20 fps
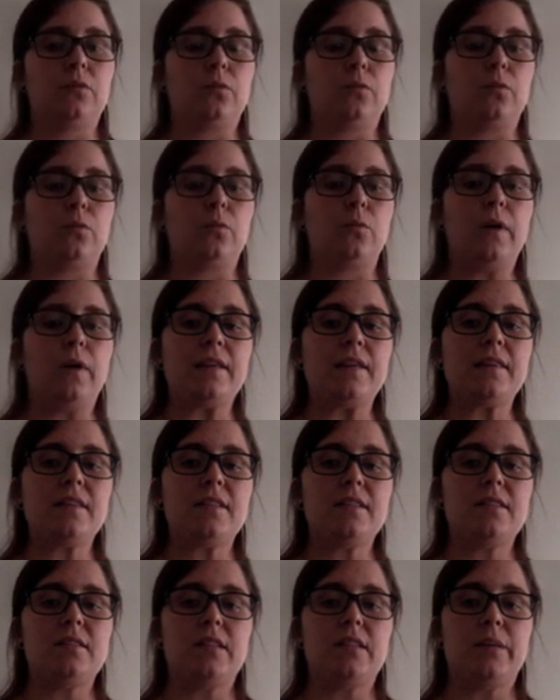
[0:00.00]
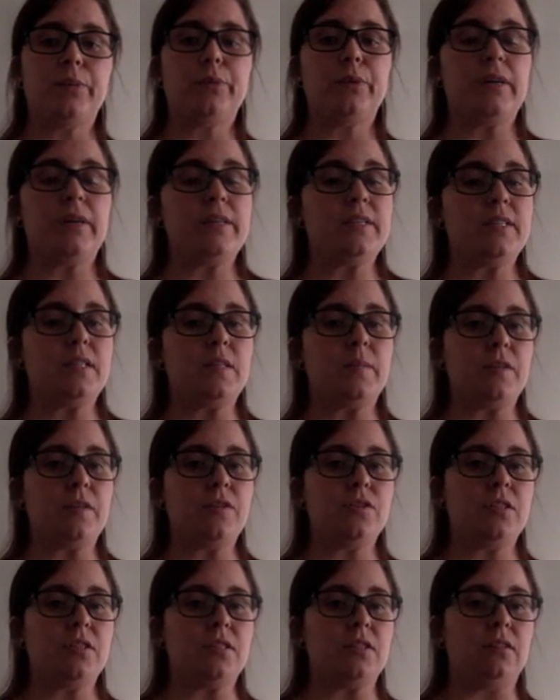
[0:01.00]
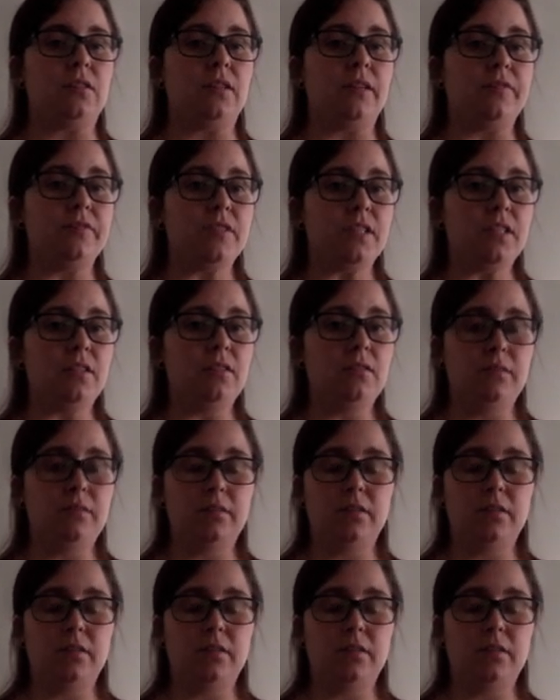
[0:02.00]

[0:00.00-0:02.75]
When this temporary suspension is lifted,